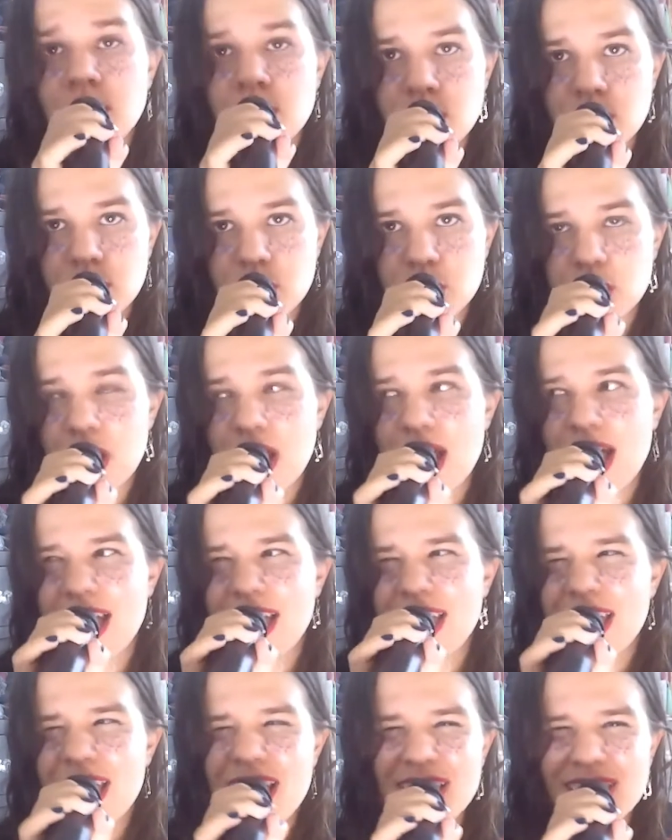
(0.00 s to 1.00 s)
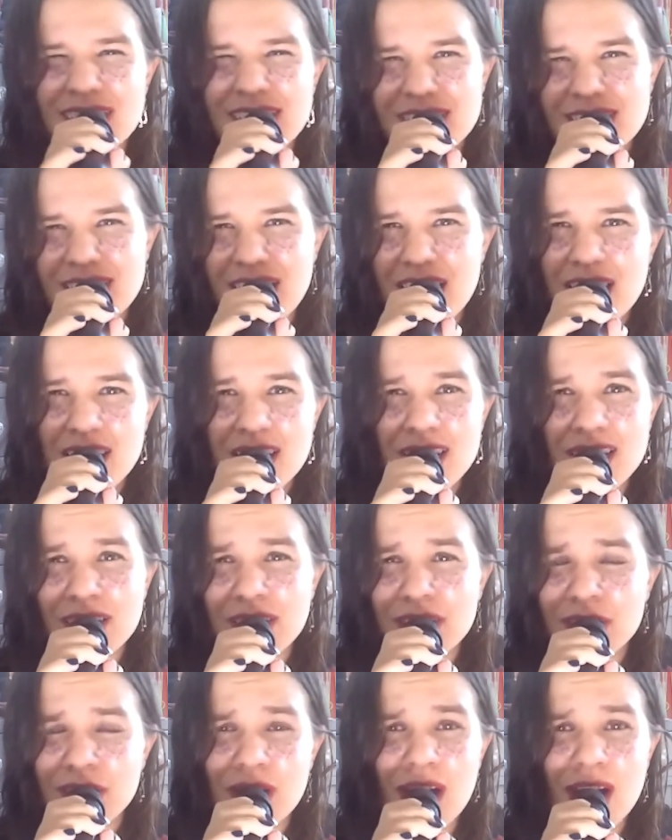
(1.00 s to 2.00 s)
To try and stay
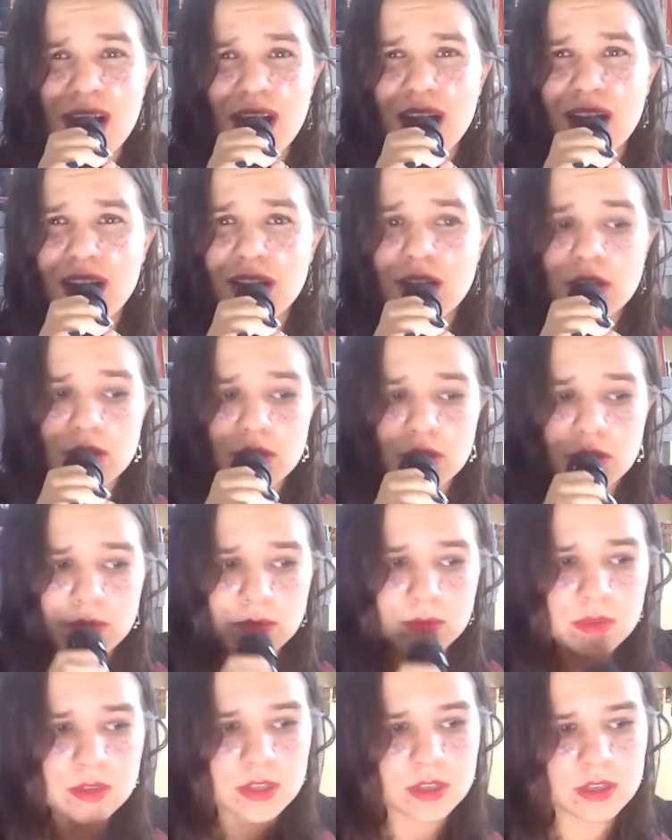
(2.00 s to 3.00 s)
calm